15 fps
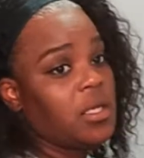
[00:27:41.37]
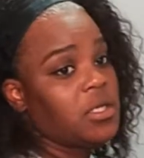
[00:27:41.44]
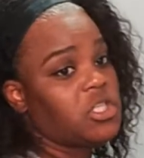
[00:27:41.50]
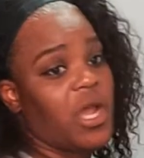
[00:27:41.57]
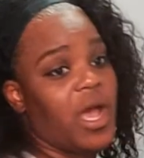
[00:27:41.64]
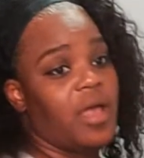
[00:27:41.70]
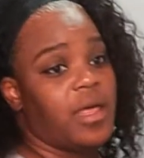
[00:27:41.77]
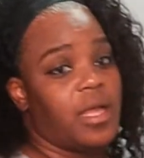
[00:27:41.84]

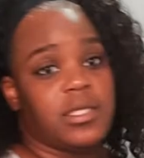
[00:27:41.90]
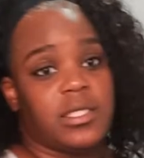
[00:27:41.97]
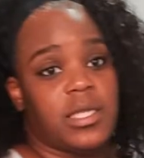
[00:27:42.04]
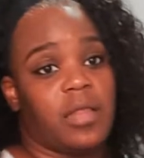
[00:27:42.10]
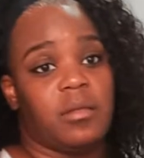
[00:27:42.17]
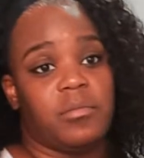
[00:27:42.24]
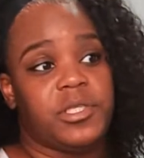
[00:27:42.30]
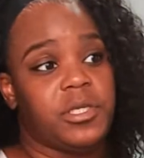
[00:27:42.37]
Child, that is not
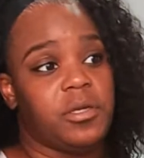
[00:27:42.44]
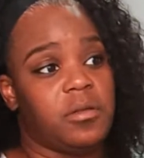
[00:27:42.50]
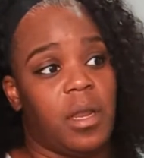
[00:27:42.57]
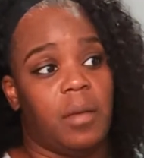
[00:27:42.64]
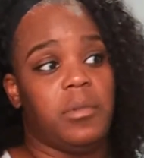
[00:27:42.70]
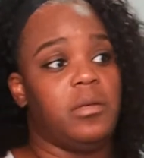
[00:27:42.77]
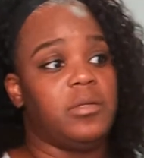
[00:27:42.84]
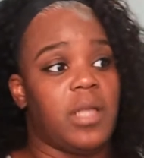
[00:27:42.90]
the material that I'm
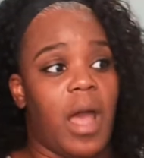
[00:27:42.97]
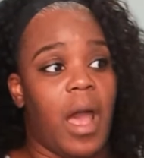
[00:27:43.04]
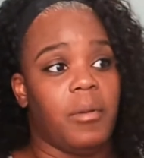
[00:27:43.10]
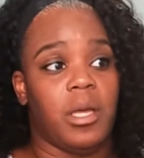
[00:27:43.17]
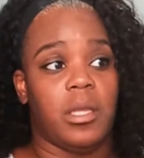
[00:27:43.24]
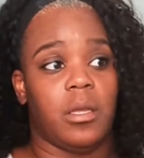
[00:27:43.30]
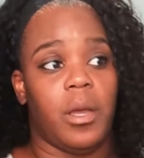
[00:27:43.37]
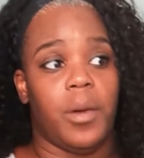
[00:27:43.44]
using. I'm
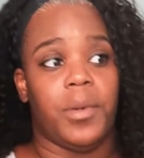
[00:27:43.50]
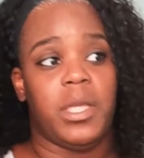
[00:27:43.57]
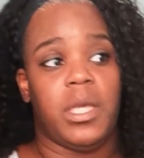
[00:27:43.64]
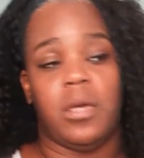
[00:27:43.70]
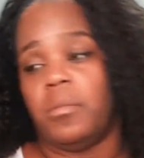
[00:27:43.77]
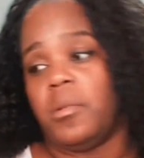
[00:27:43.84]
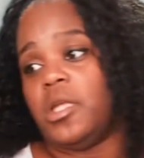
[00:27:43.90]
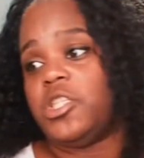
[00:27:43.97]
going to go in here and
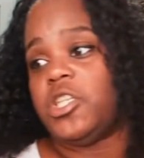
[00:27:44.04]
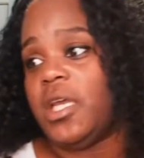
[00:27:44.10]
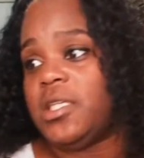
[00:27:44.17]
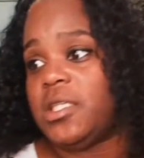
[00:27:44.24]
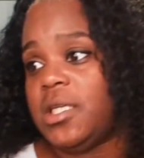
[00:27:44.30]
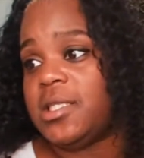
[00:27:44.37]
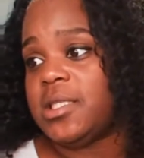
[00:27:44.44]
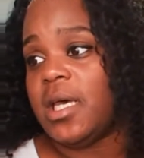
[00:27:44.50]
I'm going to change
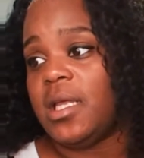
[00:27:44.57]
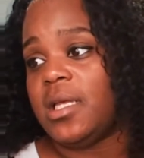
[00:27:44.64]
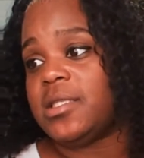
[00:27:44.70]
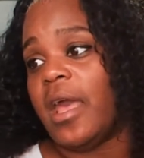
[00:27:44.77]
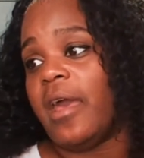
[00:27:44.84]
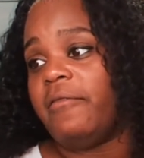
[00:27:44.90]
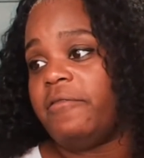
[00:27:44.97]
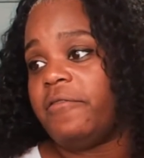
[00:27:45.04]
these settings
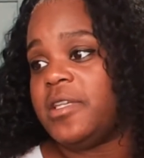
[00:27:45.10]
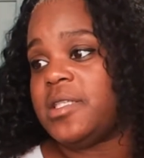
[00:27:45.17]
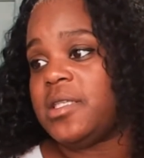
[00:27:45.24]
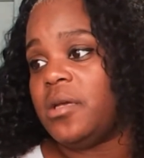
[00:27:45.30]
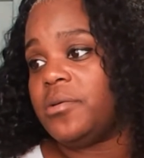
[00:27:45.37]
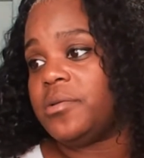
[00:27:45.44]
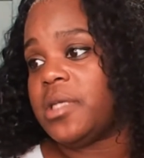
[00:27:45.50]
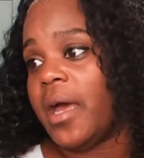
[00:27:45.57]
every
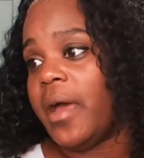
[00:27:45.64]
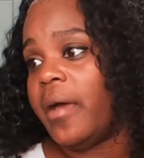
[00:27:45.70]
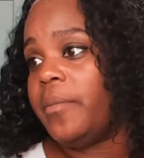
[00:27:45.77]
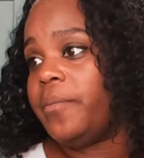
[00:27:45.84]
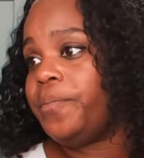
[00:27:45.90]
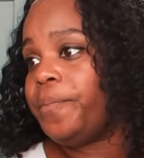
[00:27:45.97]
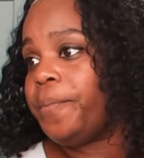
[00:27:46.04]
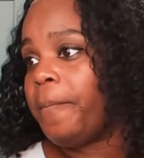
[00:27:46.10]
single time.
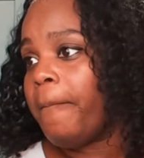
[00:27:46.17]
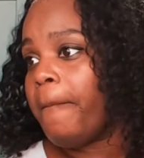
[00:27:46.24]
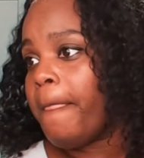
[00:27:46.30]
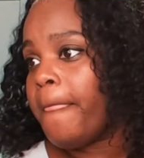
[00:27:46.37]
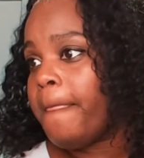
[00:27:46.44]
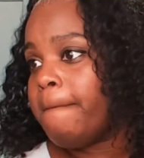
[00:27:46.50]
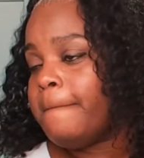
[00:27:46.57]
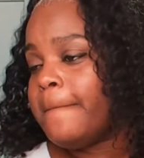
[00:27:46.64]

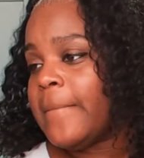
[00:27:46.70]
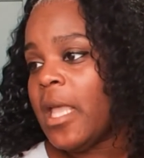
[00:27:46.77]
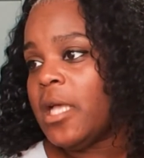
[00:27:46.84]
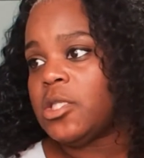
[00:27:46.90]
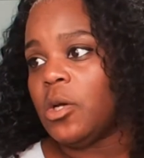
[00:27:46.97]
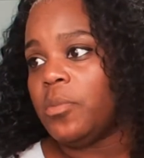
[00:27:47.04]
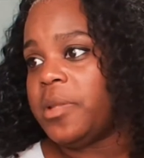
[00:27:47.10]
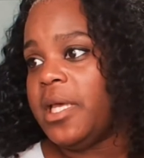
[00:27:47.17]

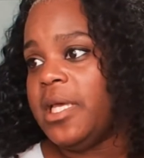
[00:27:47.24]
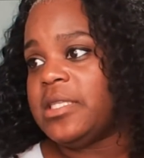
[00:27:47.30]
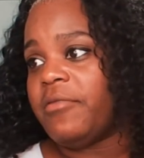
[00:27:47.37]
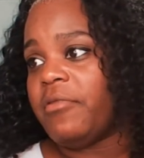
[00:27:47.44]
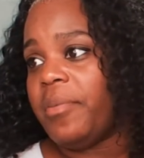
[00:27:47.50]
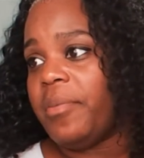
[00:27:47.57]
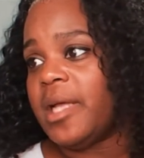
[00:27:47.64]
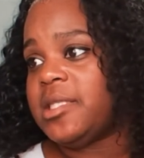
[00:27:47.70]
So please never
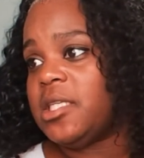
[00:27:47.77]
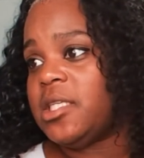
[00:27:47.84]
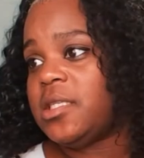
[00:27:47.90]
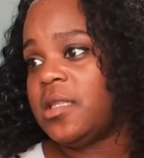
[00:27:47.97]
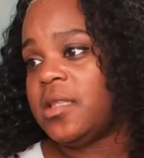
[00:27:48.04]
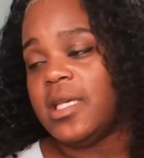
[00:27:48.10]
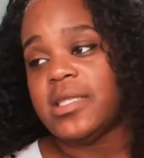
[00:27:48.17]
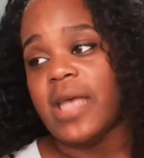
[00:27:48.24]
pay attention to
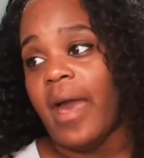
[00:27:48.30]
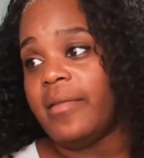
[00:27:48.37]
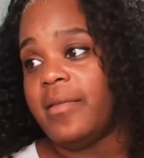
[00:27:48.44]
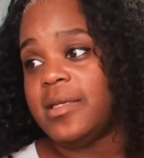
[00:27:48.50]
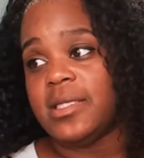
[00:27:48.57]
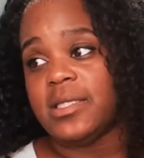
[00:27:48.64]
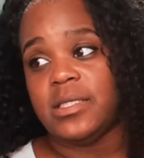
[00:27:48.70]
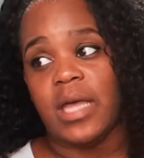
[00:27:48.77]
this. This
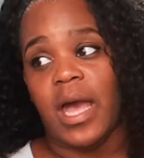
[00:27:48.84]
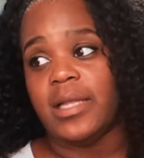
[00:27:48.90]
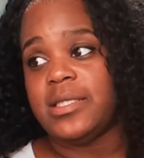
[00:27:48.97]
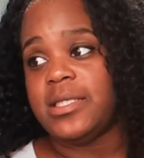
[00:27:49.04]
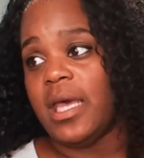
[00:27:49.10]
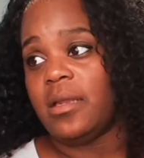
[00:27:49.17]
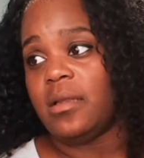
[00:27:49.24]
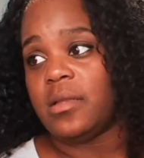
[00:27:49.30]
is not
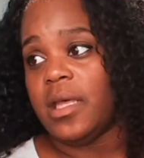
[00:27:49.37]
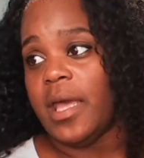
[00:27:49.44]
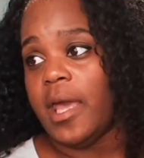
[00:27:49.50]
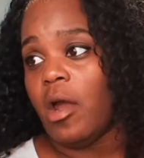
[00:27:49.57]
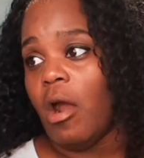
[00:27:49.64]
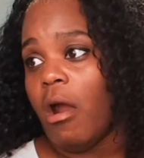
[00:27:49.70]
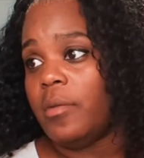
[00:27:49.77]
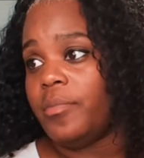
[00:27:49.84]
technically a
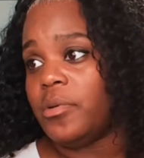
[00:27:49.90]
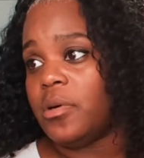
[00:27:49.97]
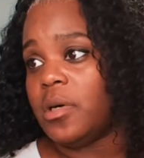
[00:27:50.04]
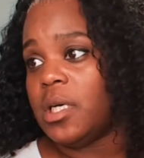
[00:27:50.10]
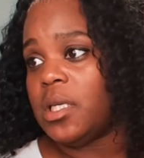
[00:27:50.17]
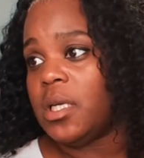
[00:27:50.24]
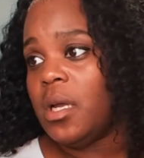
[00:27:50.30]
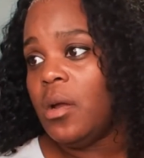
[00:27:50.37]

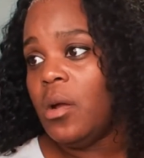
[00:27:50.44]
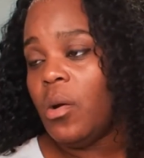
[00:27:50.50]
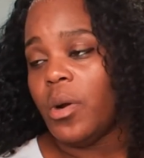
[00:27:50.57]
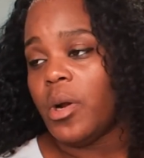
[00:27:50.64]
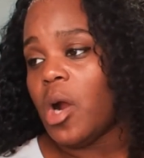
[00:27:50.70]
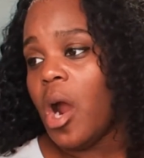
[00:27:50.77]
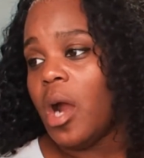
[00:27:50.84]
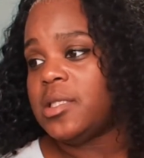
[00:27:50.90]
cardboard or
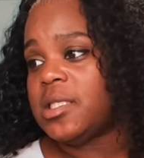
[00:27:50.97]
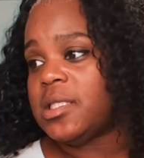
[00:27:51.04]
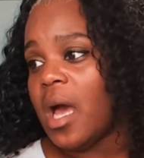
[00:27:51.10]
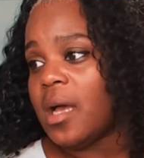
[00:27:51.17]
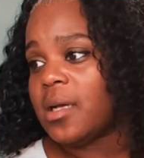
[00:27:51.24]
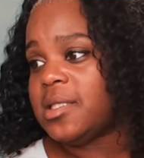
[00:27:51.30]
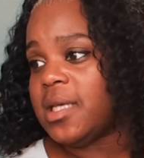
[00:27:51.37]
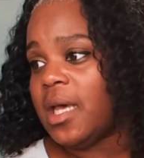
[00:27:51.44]

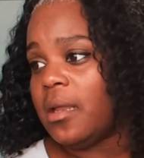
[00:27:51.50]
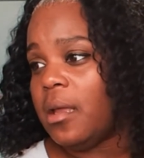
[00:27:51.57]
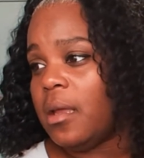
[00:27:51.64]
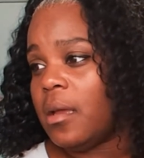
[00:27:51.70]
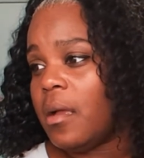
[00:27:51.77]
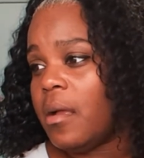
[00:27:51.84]
cardstock setting.